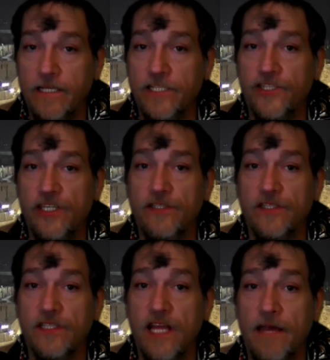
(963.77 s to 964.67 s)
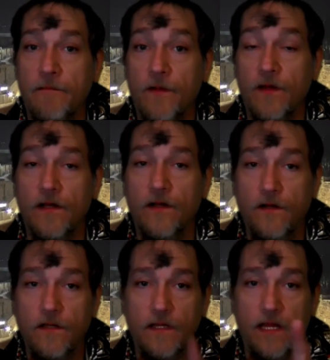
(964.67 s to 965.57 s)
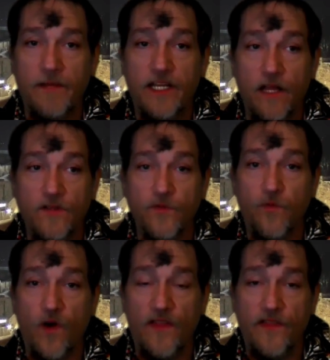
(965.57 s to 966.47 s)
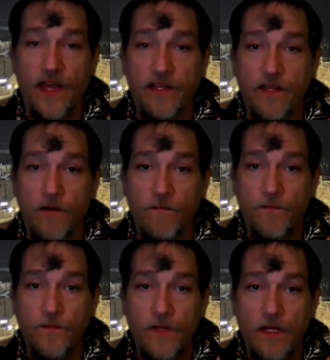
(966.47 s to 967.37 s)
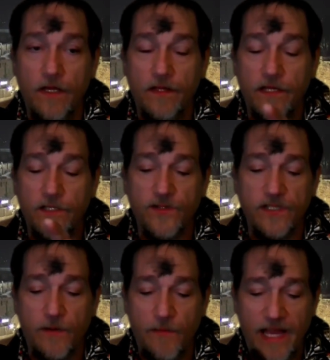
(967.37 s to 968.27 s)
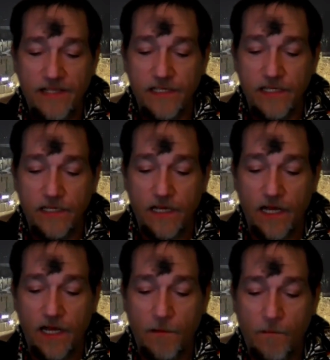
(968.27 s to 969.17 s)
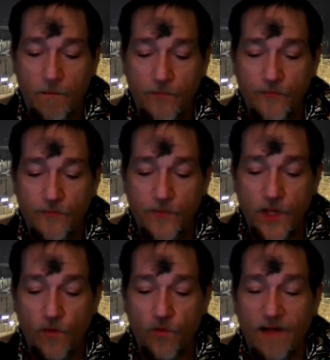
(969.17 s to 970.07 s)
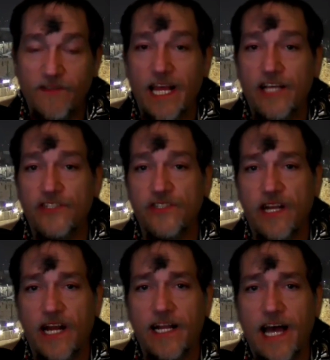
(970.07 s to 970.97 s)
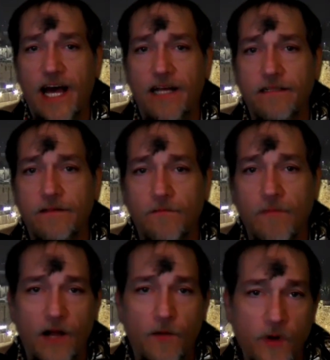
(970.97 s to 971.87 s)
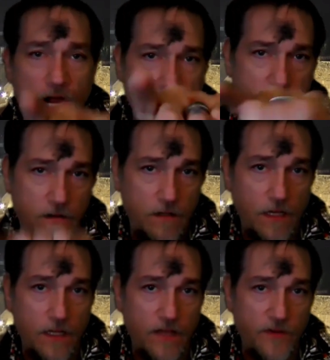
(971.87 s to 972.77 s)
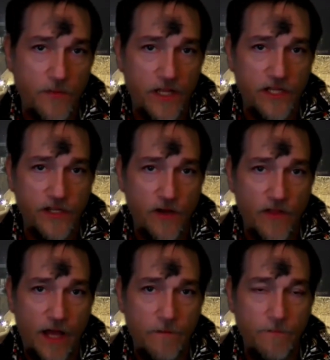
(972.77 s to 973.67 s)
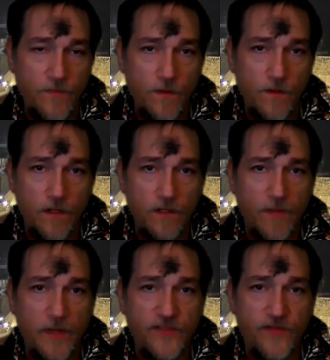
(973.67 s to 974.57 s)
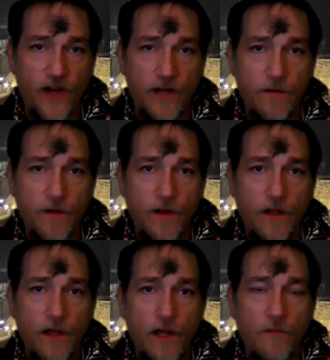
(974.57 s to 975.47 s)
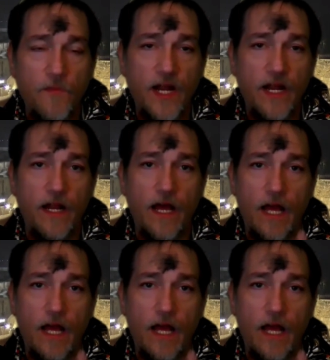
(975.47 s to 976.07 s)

In Jesus' name. Let me close with one thing though. This was an amazing um, revelation that I got. Michael Bryan, I love you, brother. You know that. You're my best friend. But